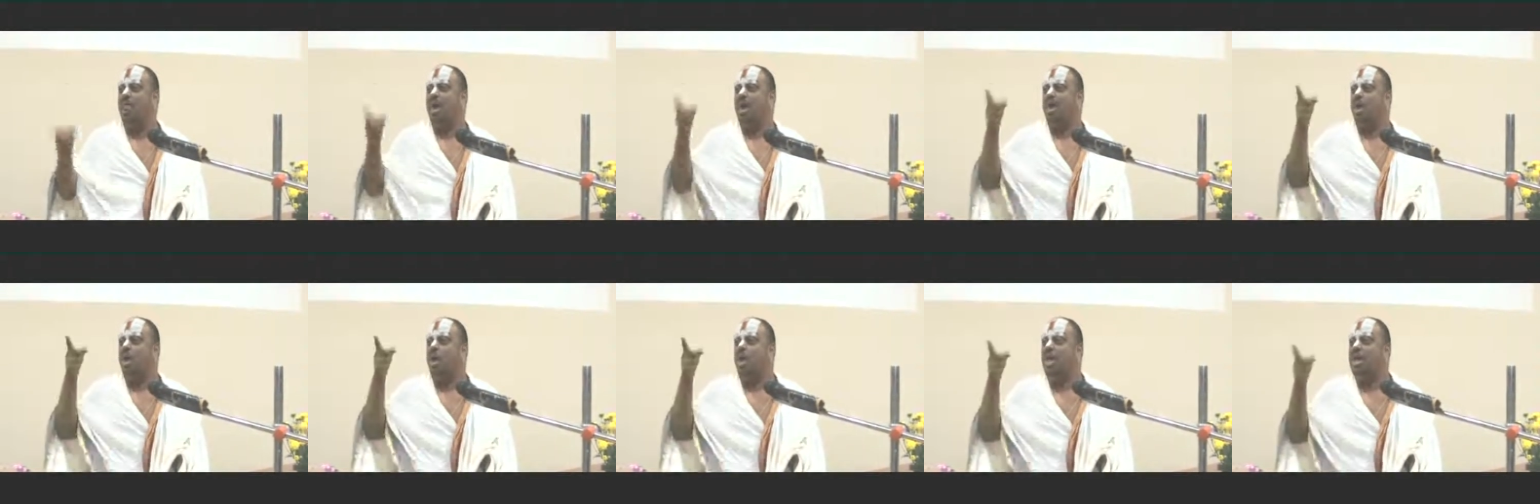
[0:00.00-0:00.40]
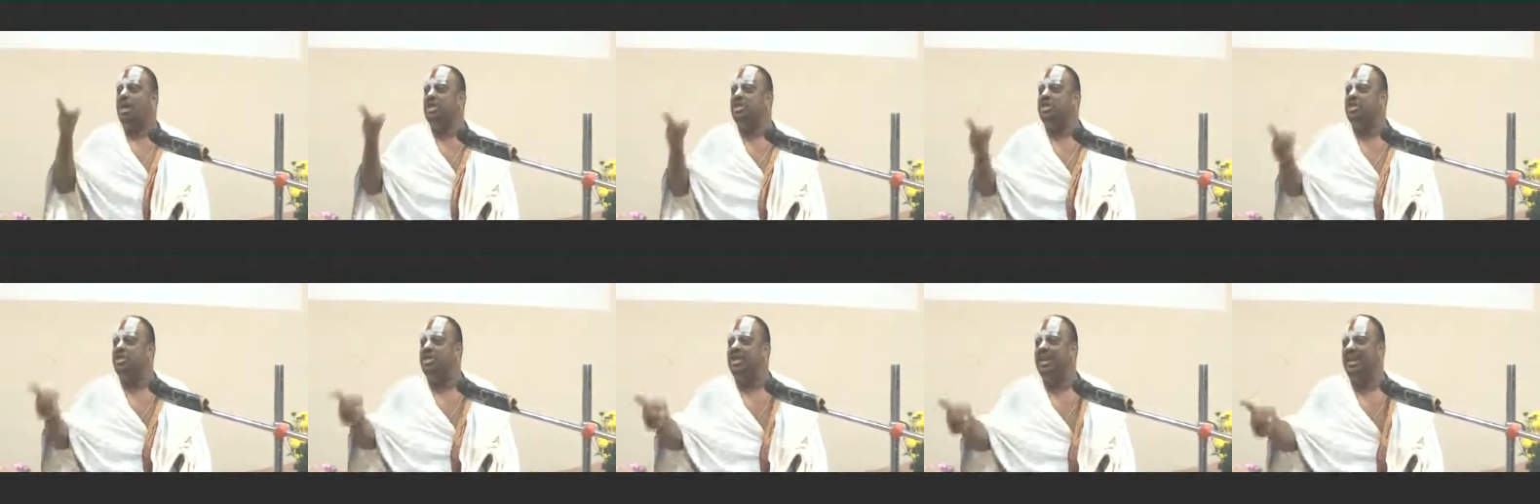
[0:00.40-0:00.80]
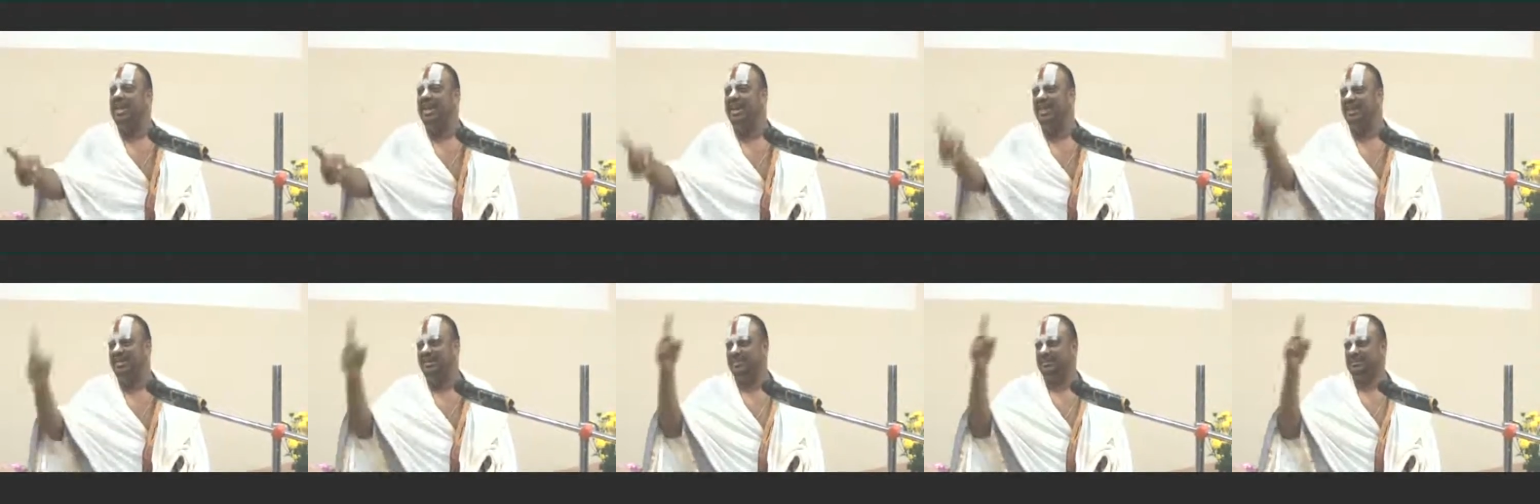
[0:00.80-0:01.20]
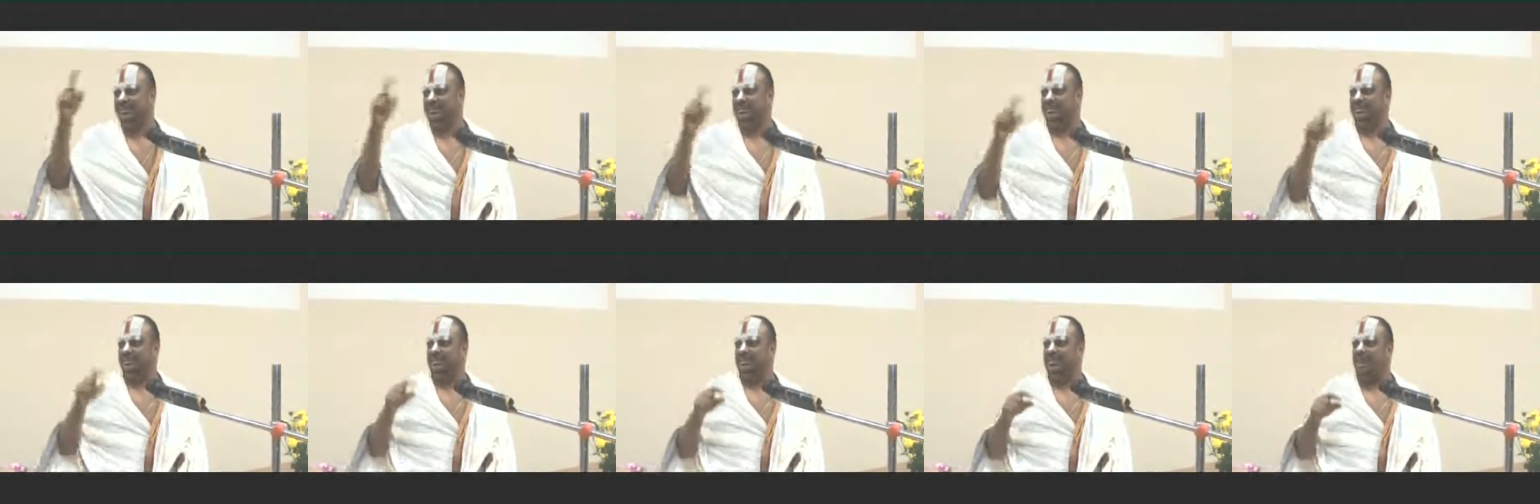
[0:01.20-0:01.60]

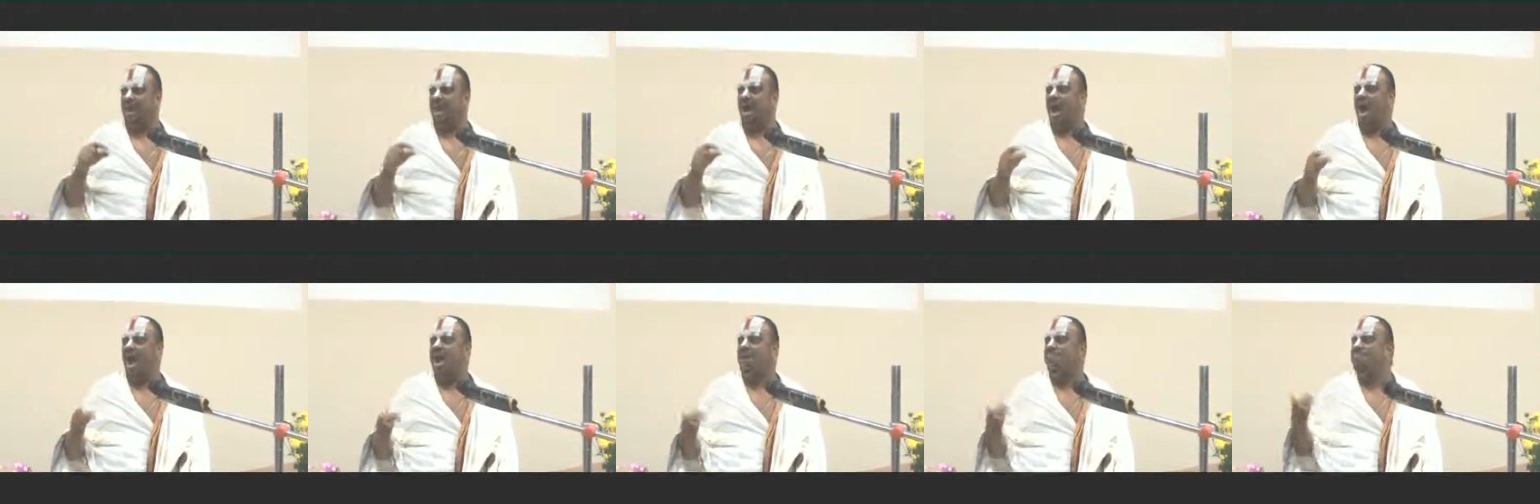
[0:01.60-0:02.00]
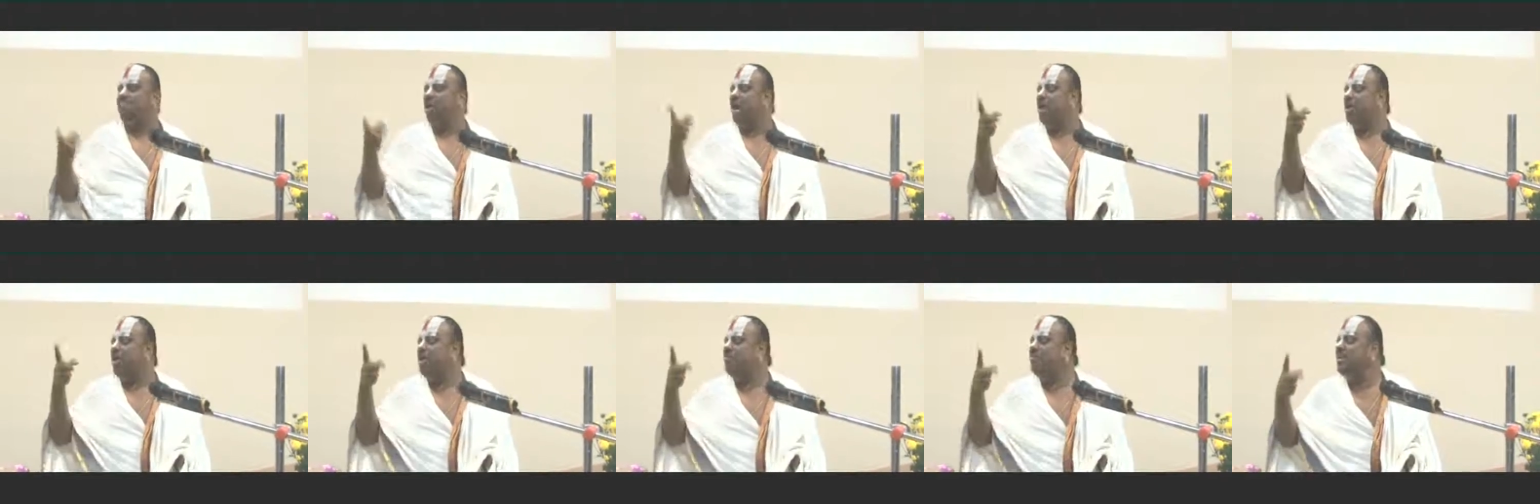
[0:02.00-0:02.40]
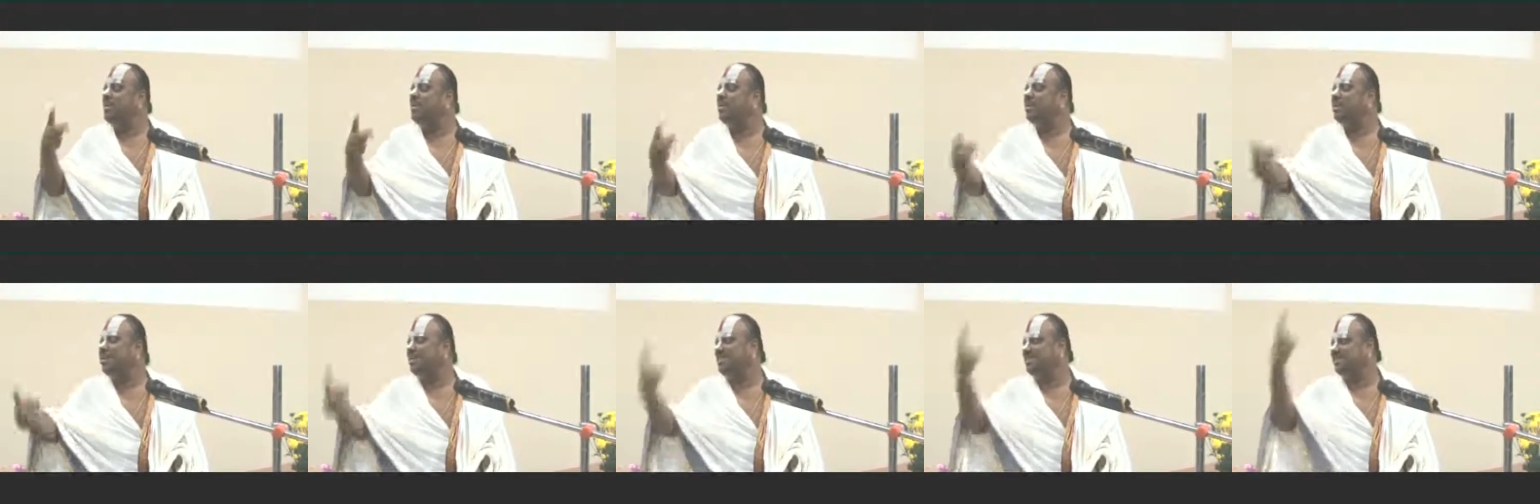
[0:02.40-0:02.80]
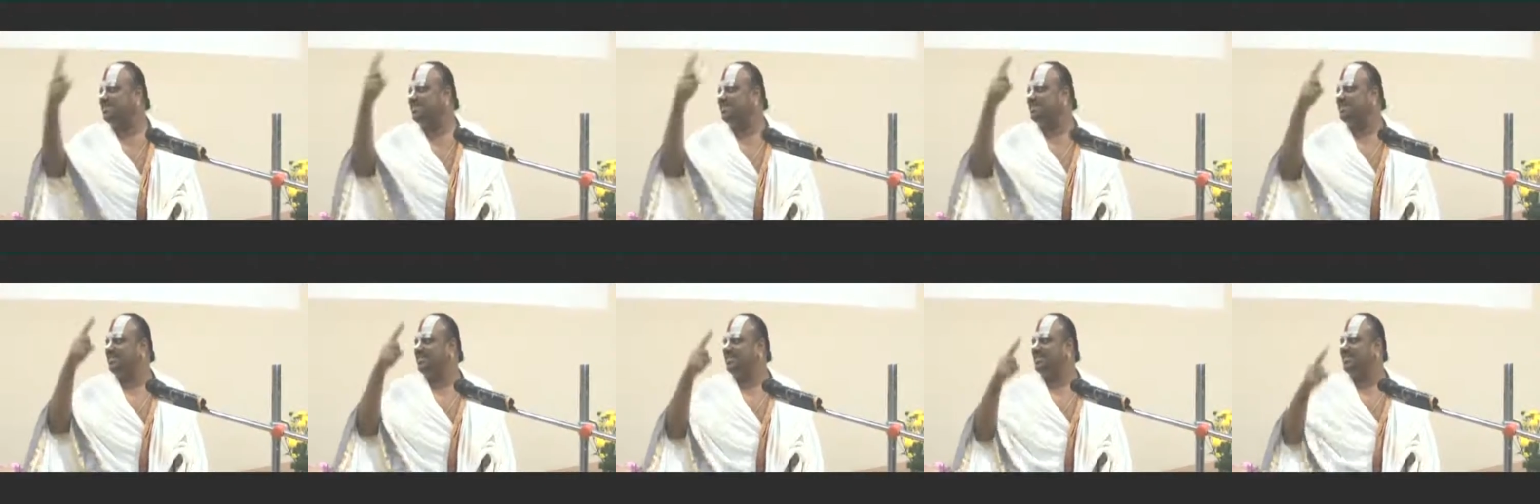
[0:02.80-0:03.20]
bioengineering and
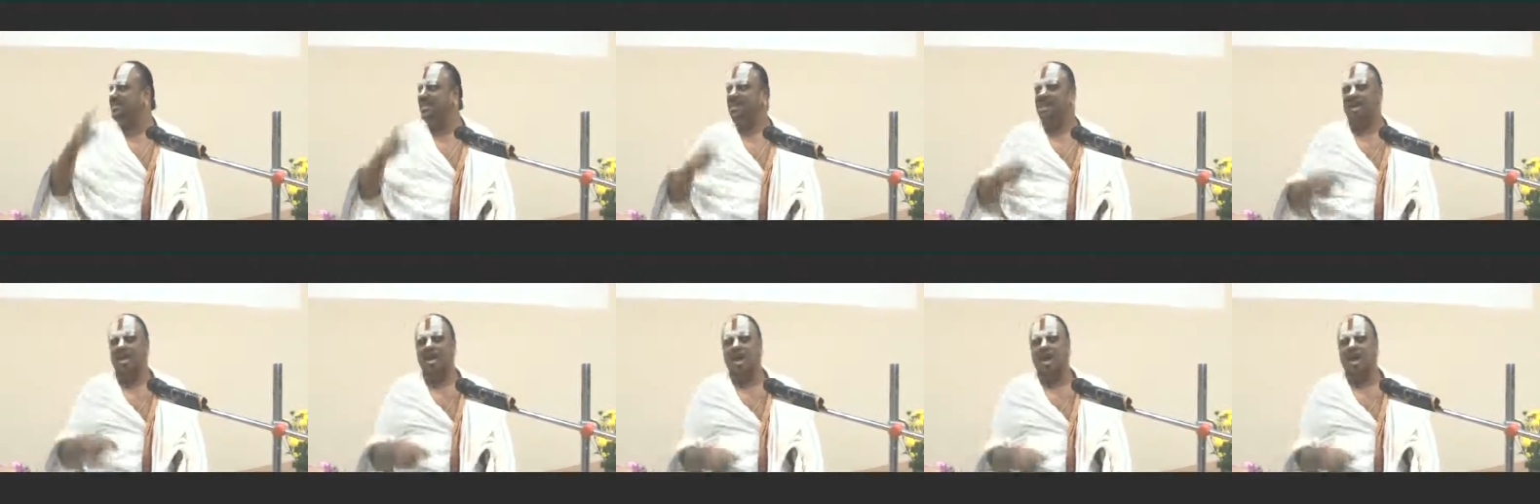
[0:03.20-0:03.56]
biomimetics.